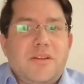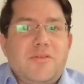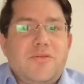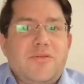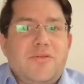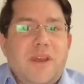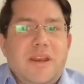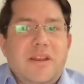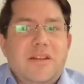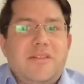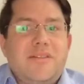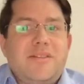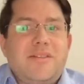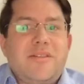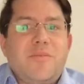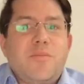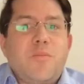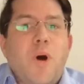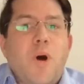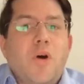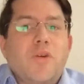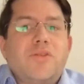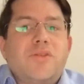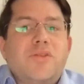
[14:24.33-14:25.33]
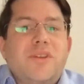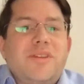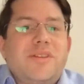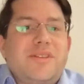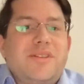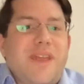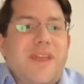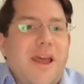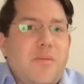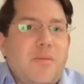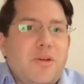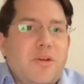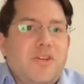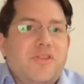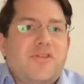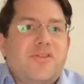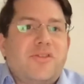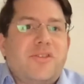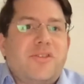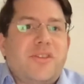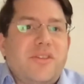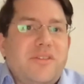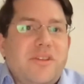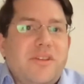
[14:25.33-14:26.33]
And it's the most established
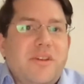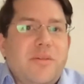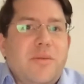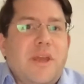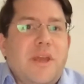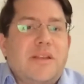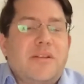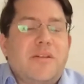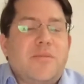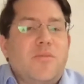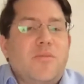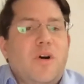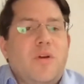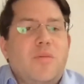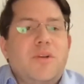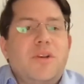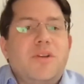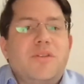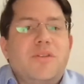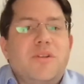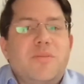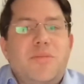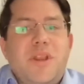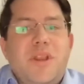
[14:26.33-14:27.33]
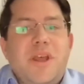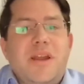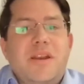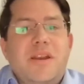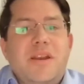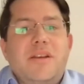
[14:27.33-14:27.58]
system at the moment on the planet.